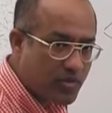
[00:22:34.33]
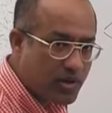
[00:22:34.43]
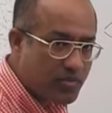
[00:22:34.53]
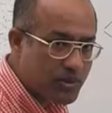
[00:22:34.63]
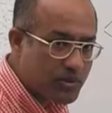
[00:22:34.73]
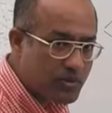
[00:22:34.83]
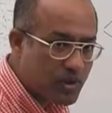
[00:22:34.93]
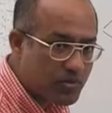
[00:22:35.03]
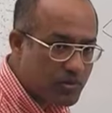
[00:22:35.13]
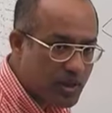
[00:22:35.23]
But when you
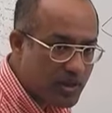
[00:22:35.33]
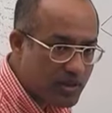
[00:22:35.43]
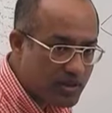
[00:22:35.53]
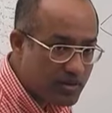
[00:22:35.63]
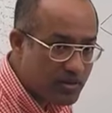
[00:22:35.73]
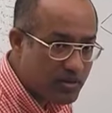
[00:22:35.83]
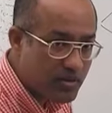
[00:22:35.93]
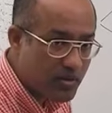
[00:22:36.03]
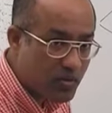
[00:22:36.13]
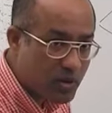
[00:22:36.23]
come to the
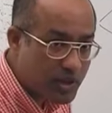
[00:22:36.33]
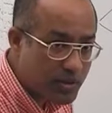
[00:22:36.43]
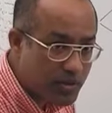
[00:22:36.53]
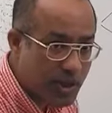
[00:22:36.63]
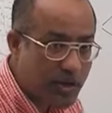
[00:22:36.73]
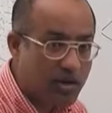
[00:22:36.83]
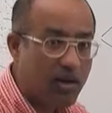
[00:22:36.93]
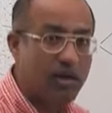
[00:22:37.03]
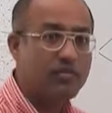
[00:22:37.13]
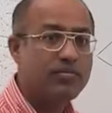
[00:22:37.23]
vertebral
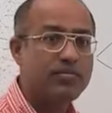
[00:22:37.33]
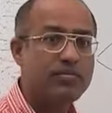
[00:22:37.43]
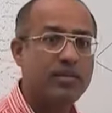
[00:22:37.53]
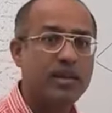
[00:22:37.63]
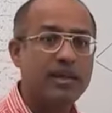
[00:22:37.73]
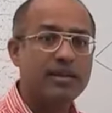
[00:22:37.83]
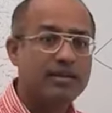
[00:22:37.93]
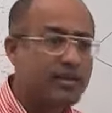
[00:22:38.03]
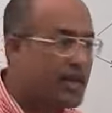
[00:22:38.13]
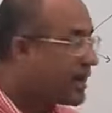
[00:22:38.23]
column,
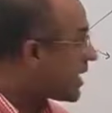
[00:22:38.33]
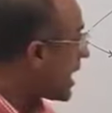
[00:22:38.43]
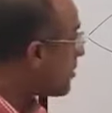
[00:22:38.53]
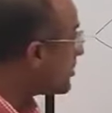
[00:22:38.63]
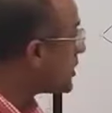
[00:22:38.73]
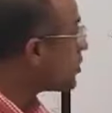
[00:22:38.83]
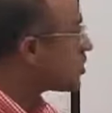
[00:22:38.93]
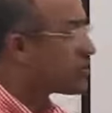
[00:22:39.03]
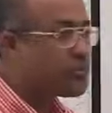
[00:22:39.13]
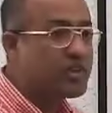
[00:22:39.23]
their
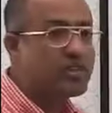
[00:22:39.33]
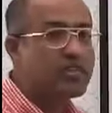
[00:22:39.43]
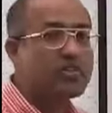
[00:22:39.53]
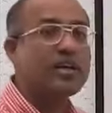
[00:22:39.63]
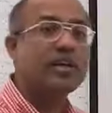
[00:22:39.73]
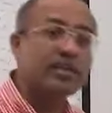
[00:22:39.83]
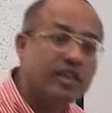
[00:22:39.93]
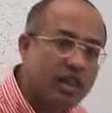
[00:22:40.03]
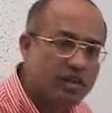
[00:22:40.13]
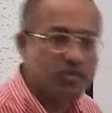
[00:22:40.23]
epidural space is the
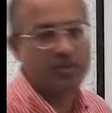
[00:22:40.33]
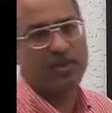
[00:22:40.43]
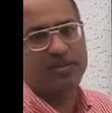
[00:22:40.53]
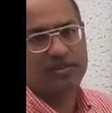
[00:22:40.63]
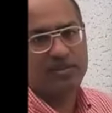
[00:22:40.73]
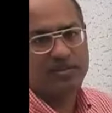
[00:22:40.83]
real space.